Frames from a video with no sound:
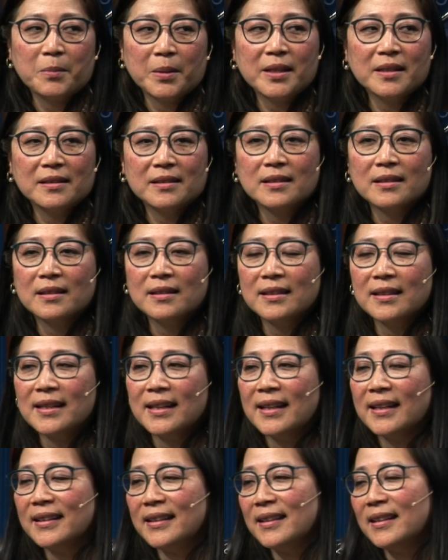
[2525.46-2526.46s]
basically,
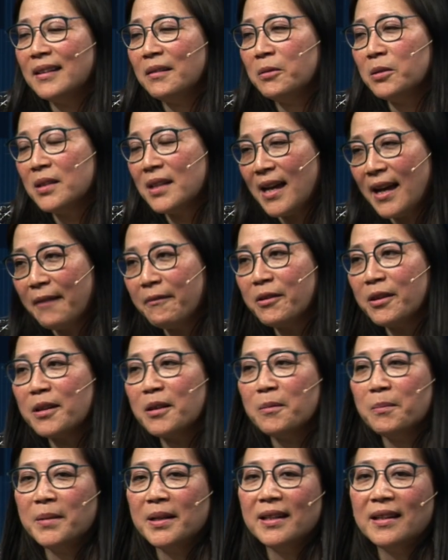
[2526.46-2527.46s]
and it will have a
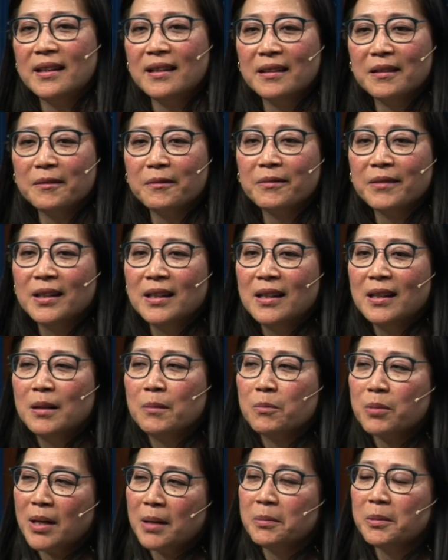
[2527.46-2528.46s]
committee of
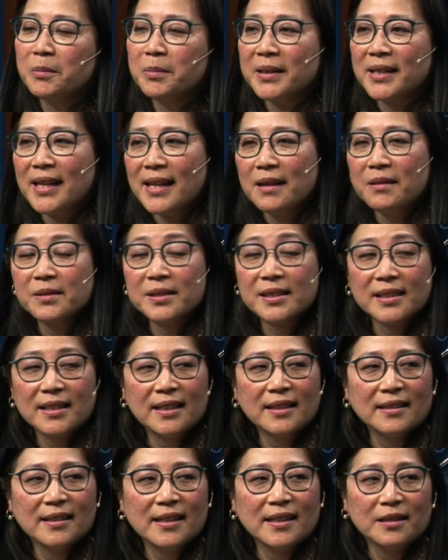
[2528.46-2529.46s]
probably housing
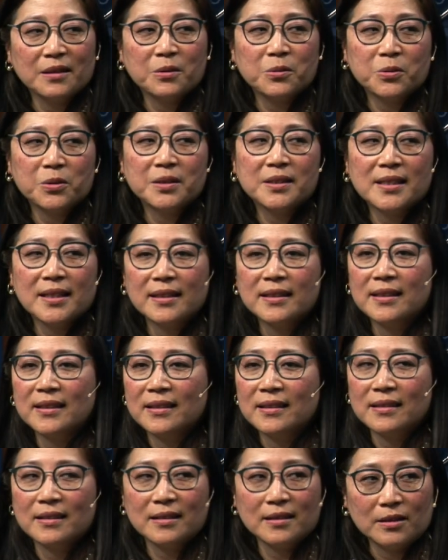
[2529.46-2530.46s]
and landlord tenant
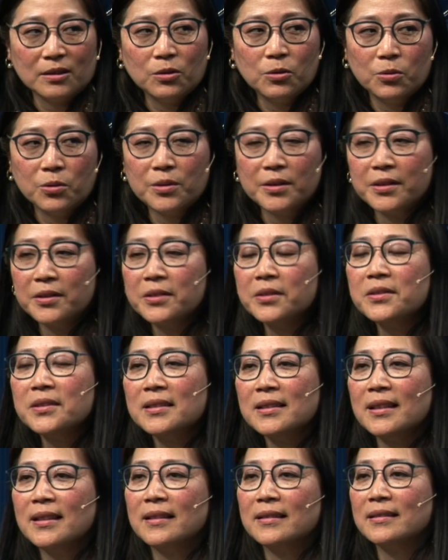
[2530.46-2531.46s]
lawyers
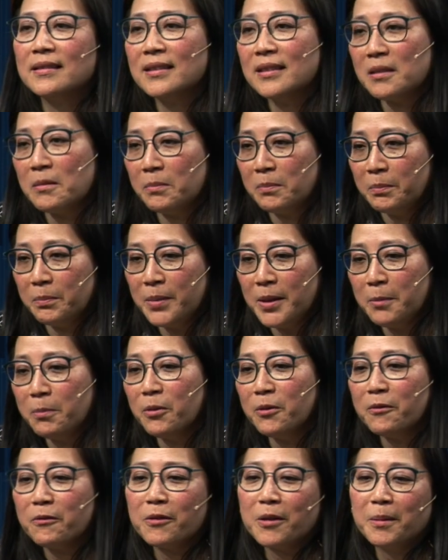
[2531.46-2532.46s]
and some
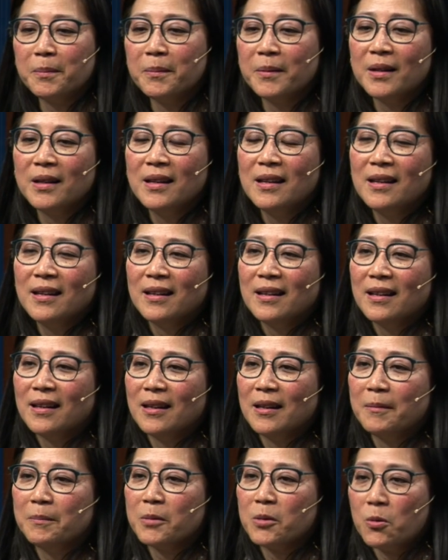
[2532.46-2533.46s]
people from
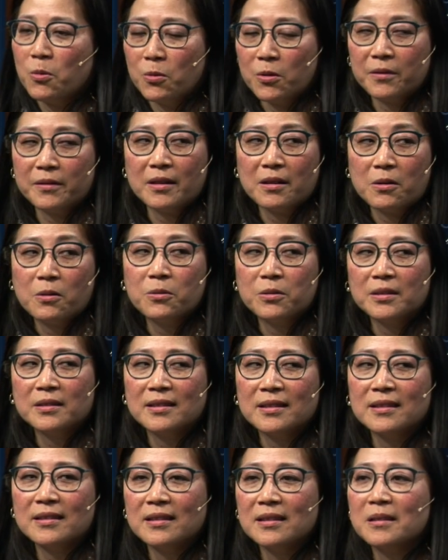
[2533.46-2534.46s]
the court
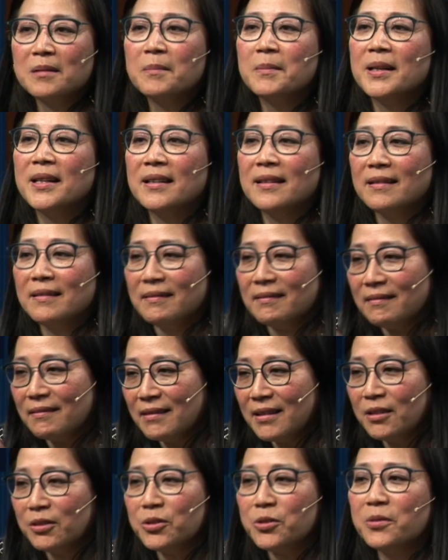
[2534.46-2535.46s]
system, and
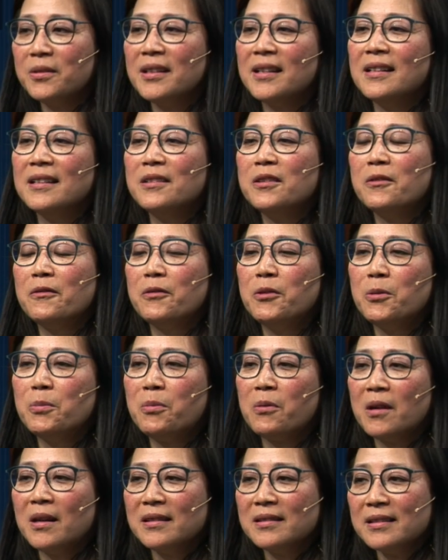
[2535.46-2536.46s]
they'll do the interview
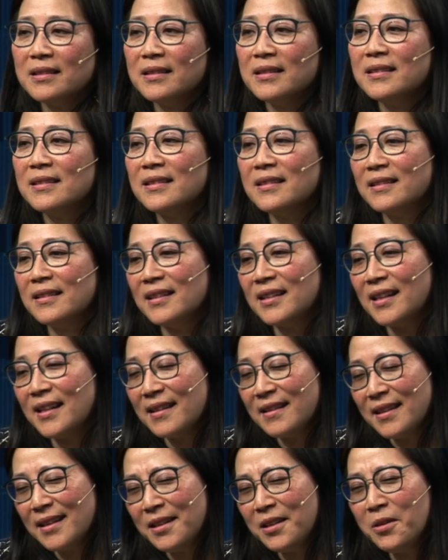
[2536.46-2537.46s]
process, and then I
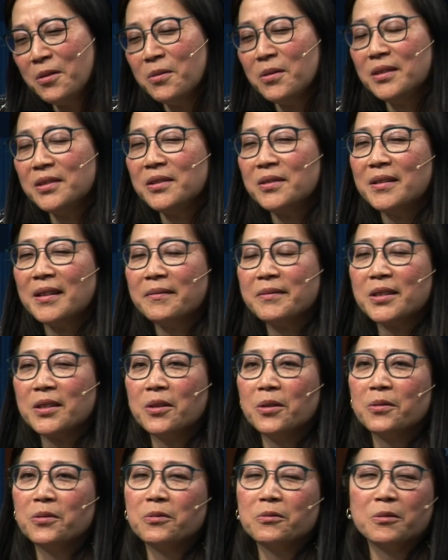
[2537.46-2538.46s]
think you also have to
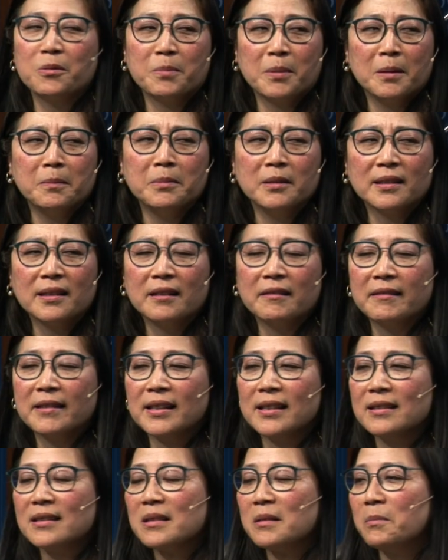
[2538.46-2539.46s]
go through a public hearing
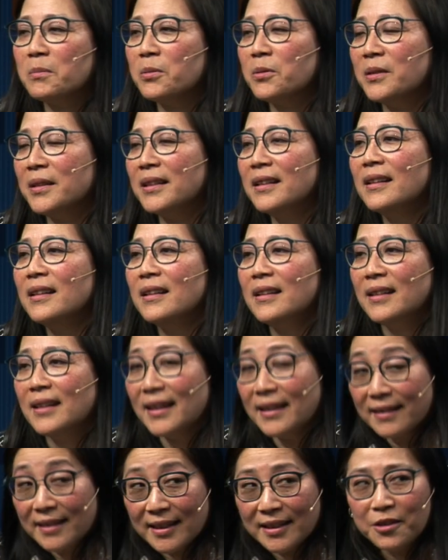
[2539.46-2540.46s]
at some point,
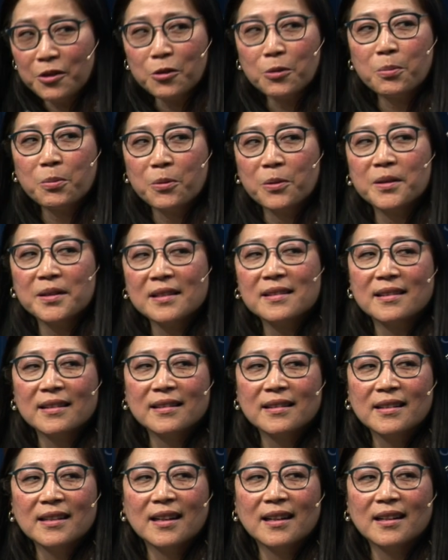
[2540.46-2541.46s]
and then you're appointed.
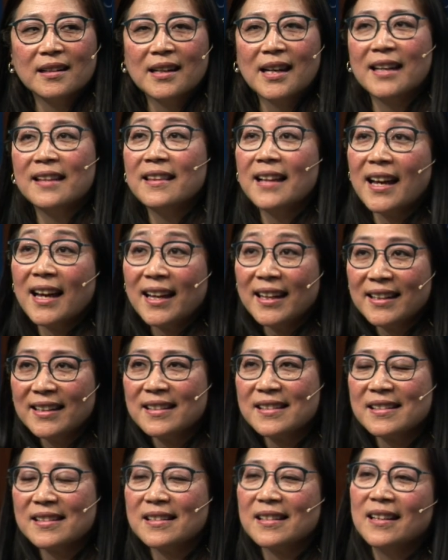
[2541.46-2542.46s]
Yeah, and that
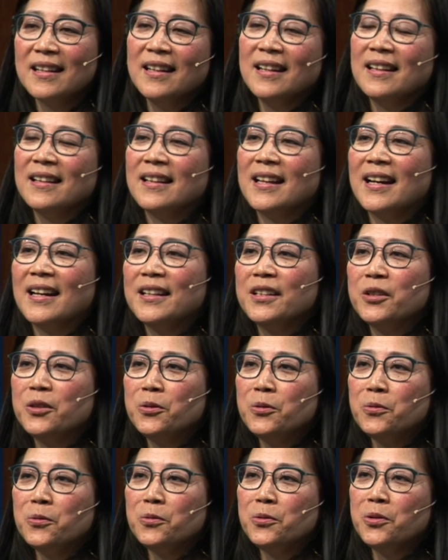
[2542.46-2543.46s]
is that
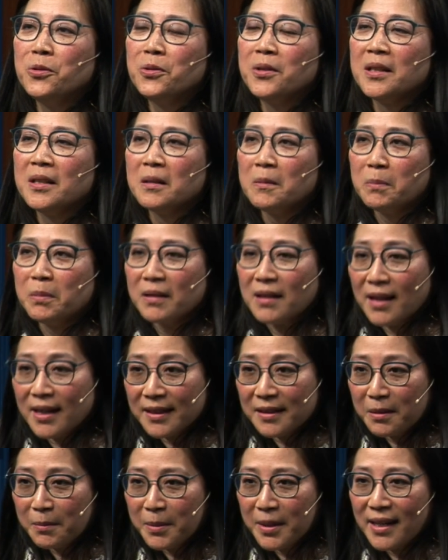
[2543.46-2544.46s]
you can apply
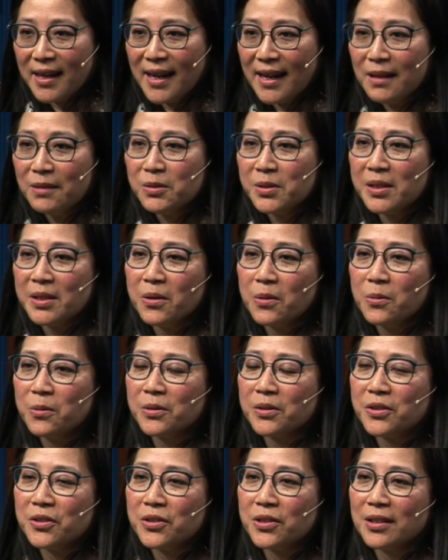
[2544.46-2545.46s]
to be a housing
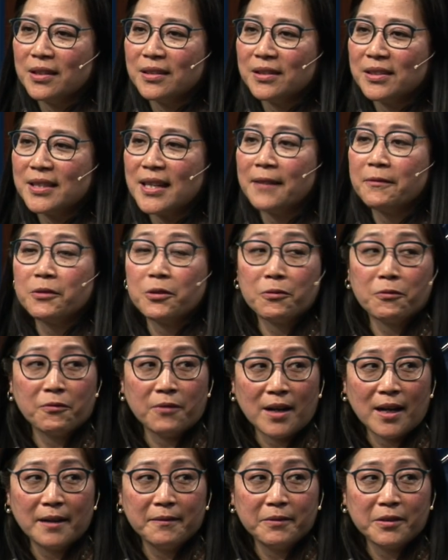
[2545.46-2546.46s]
court judge after
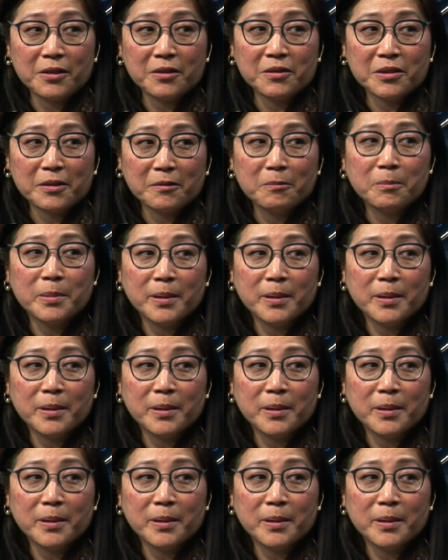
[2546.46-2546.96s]
5 years of